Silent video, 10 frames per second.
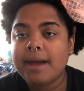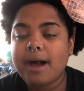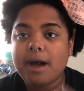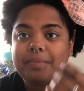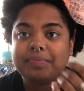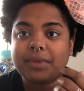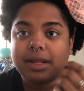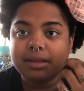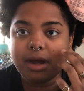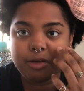
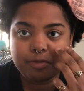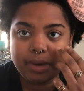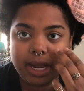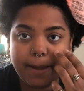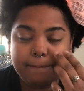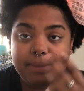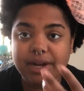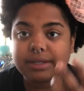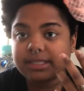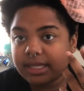A lot of my
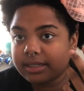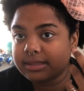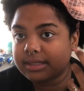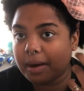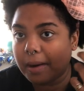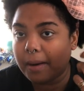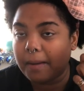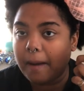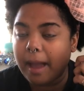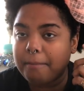piercings
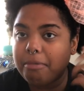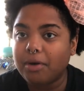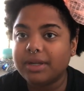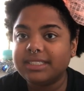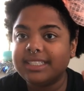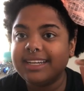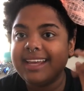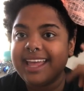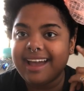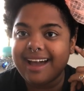are put
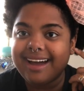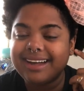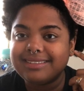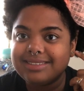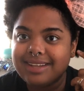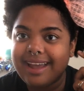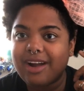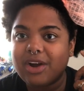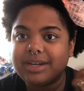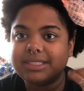at
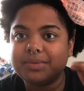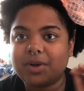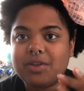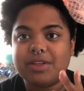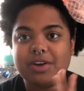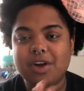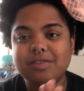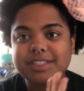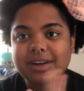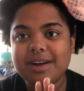areas where the
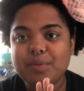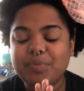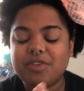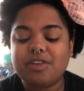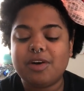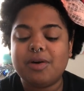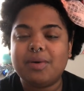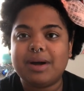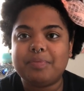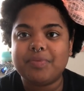nerves are.
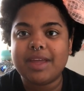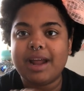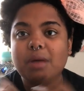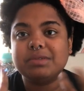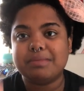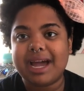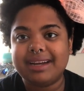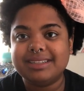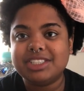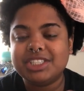So it helps
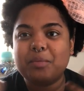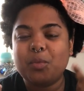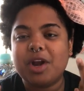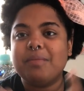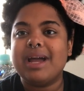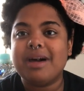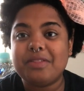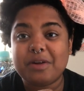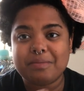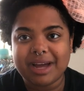manage one of my
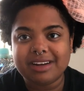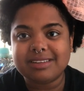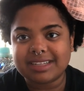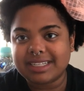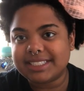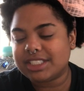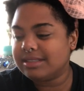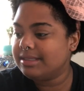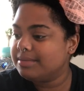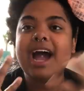other medical
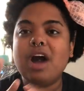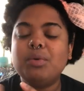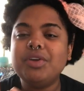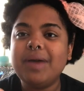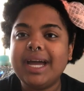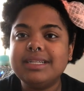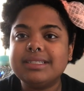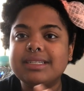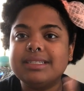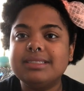conditions. How will you
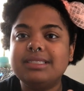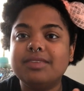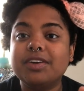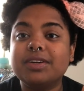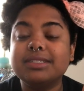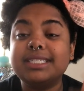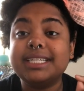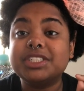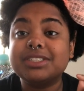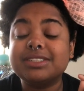handle difficult
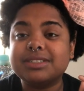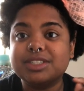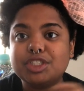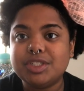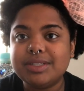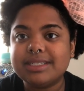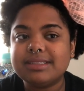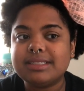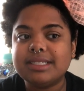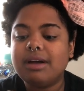teachers or
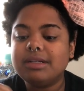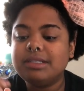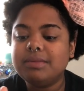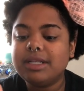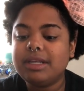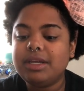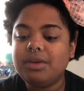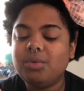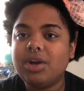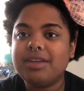students? Ultimately,
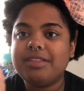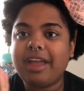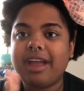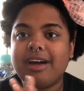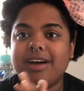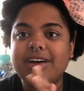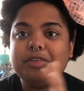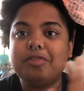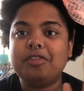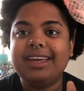you want to think
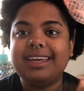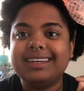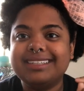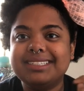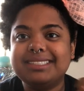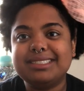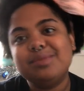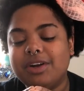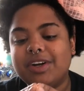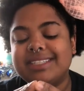of
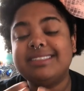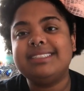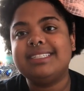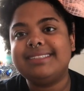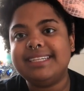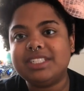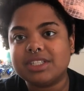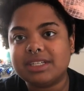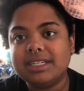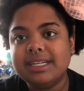is you're an assistant
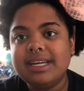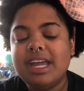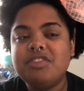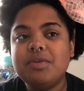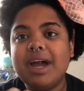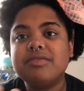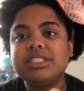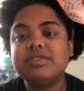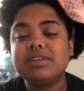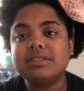teacher. If you have a
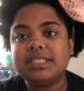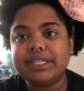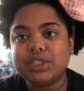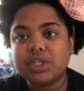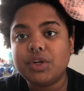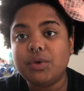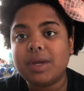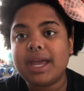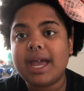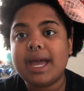difficult teacher, you
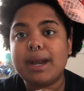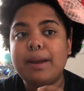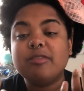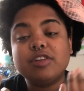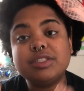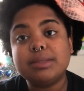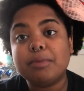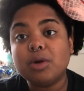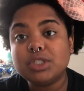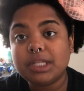can first
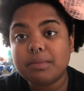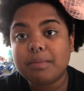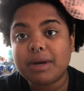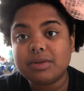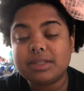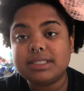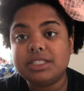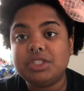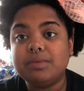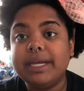approach them about the
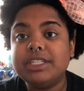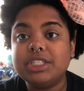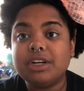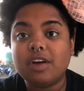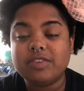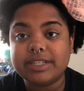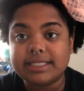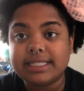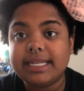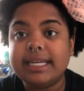situation,
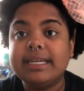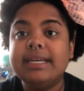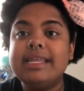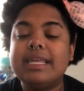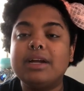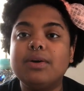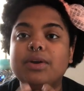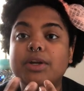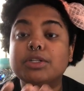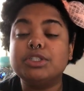obviously, then go
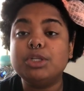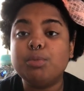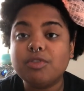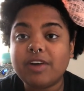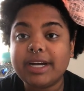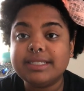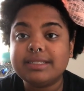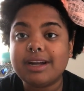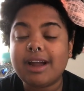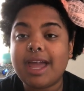to your
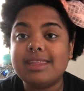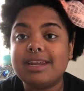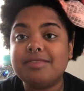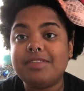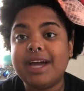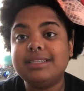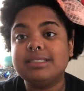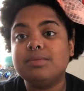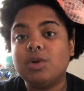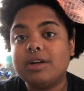supervisor. And then if that
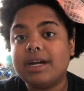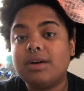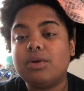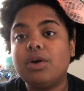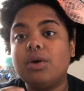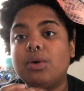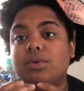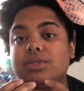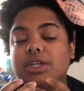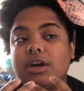doesn't work out,
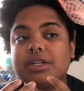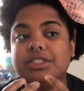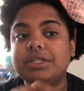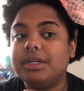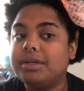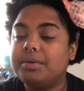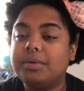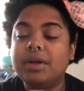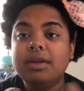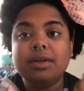go talk
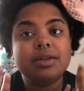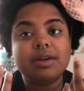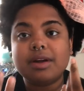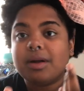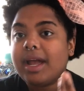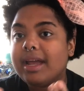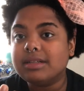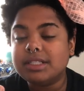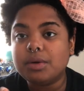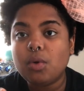to your
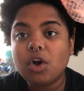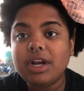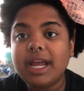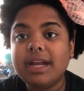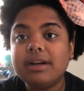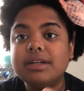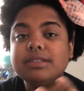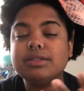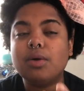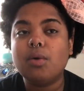ALT
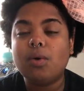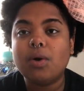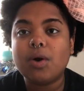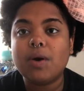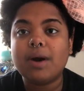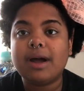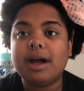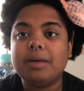coordinators or